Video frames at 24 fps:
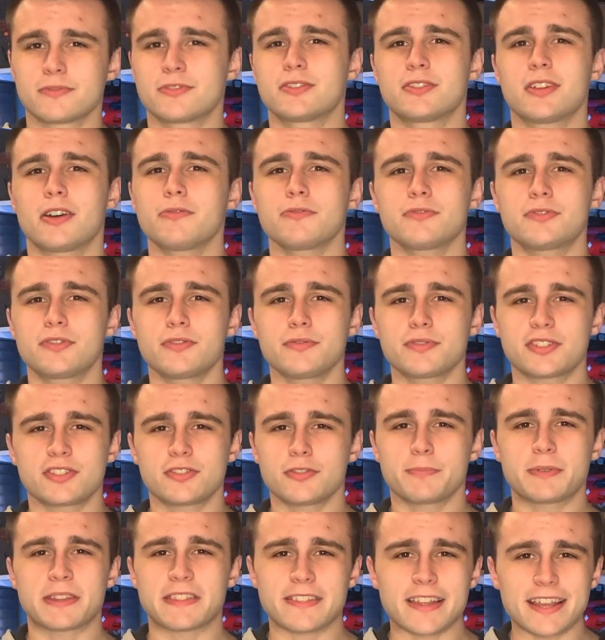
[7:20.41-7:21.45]
Don't do
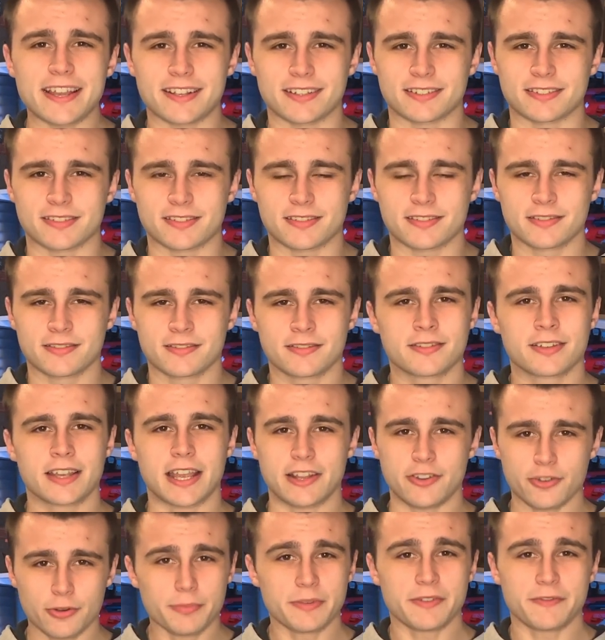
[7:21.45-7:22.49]
stupid things,
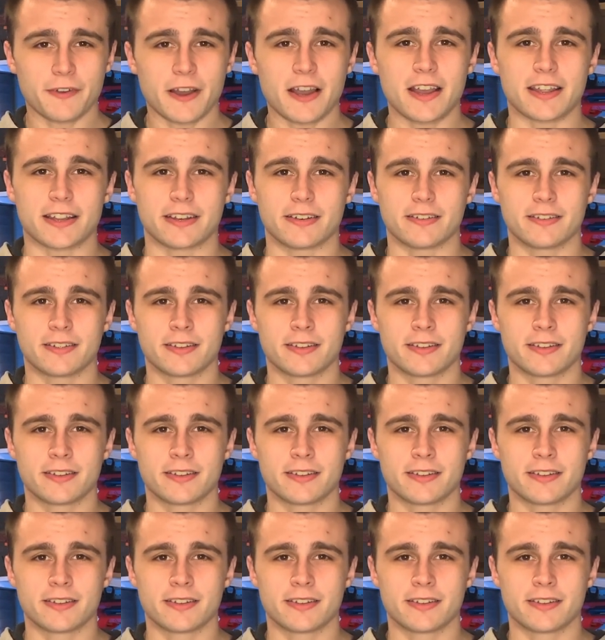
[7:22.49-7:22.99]
and you'll be fine.